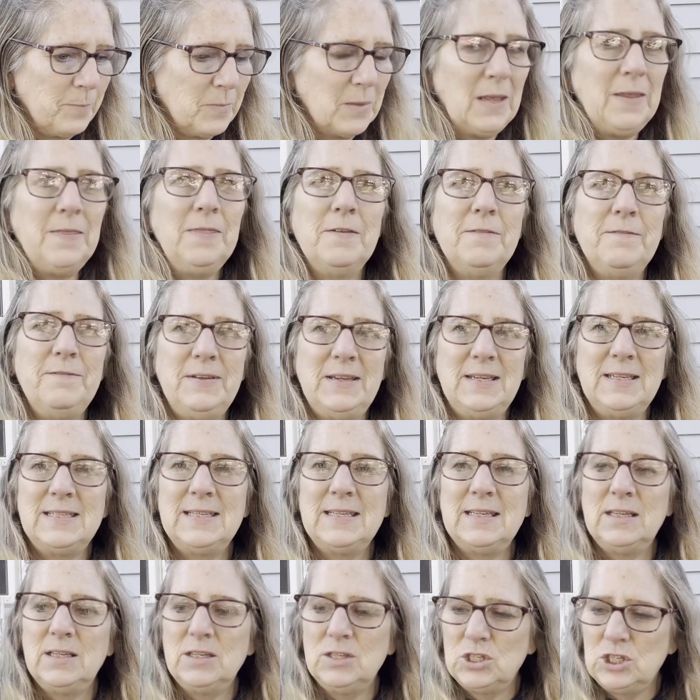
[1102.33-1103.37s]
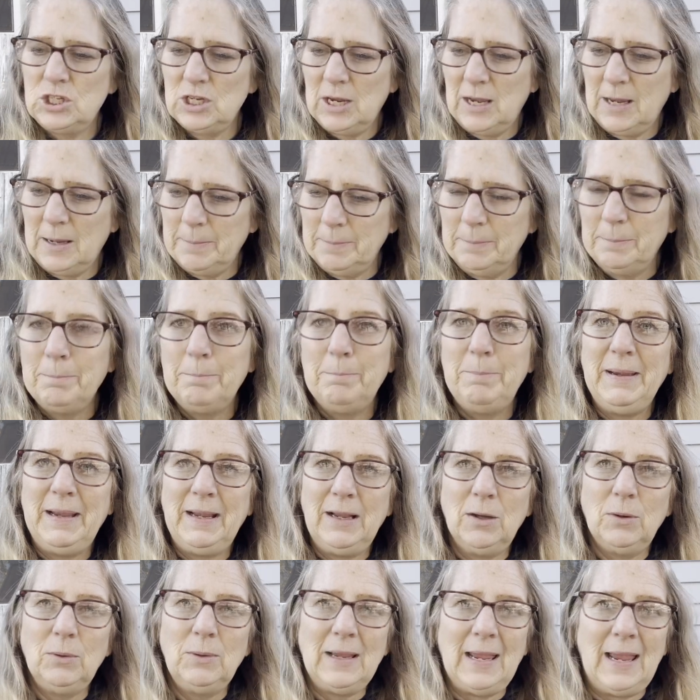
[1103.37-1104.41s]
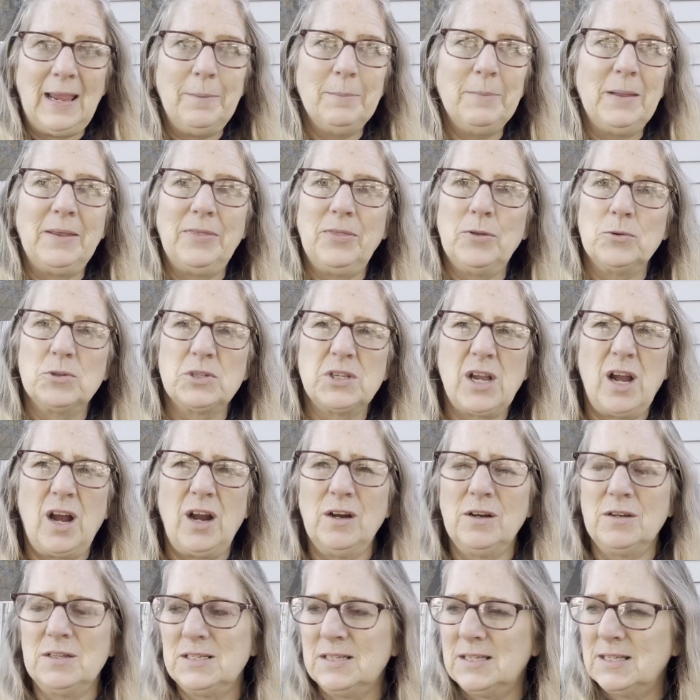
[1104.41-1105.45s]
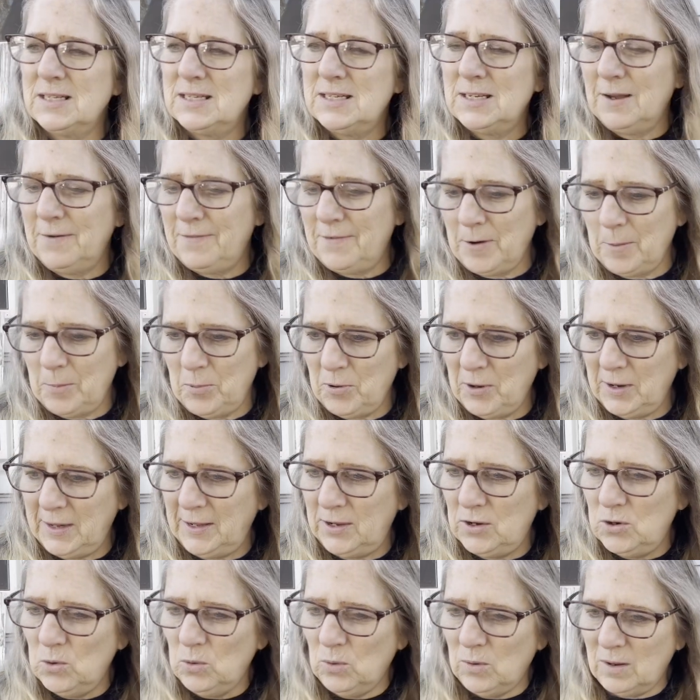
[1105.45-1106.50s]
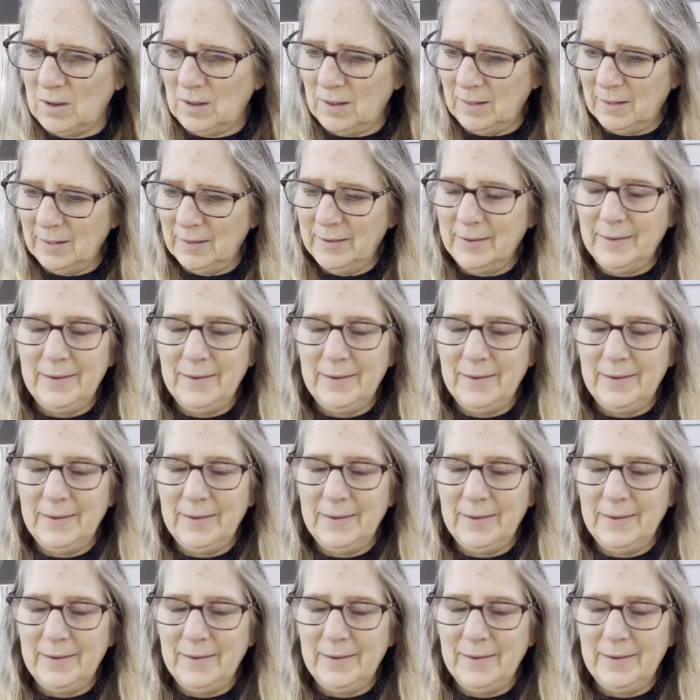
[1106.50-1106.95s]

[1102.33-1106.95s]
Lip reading: in the vintage bingo game. Like those cards and stuff are pretty cool.